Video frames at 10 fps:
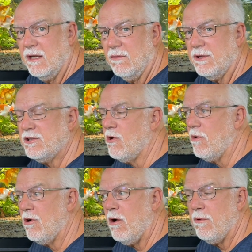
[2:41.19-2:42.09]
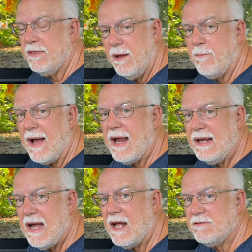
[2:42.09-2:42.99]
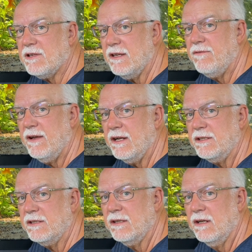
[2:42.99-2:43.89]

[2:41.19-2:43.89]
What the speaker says: What's going on with them buying constantly fish?